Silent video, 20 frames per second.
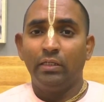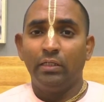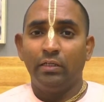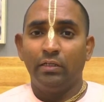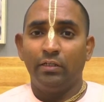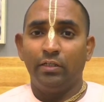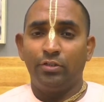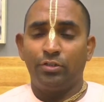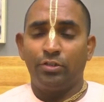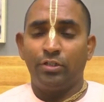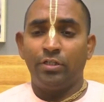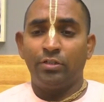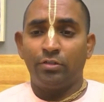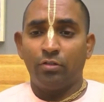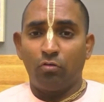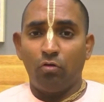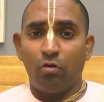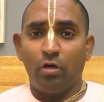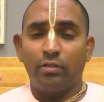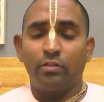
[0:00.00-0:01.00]
residential
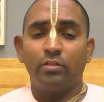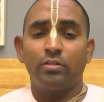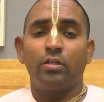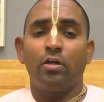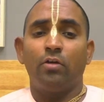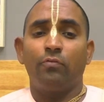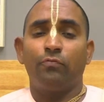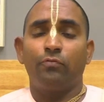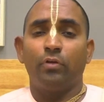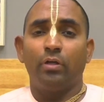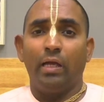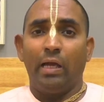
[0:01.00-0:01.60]
quarters of